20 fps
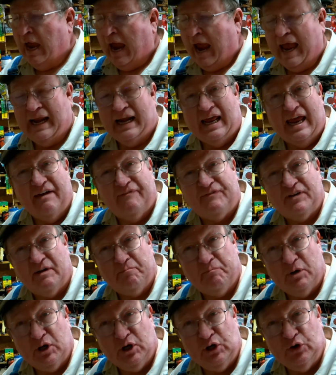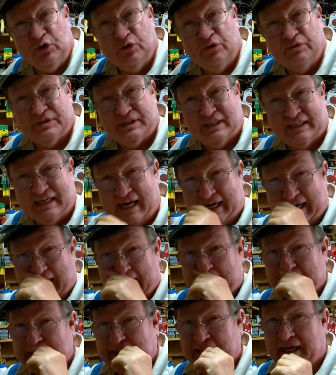and if it moves and that
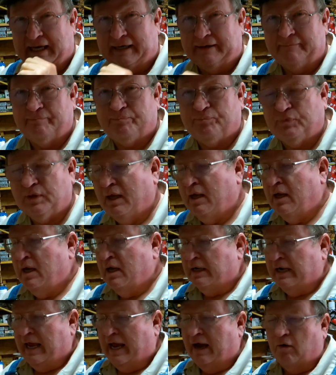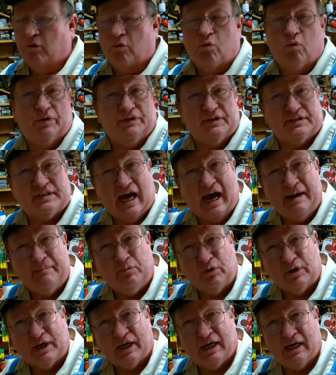kind of thing. Now, when the
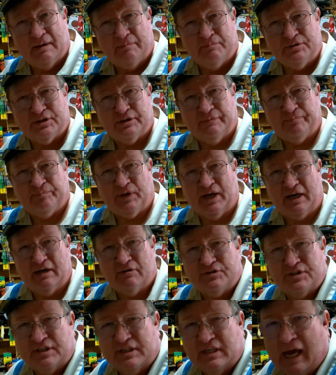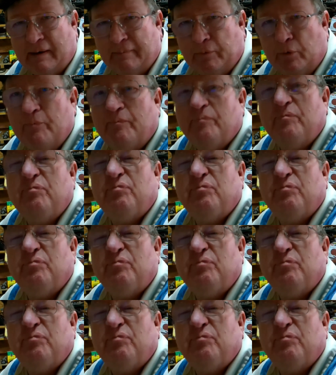table comes, here's the table.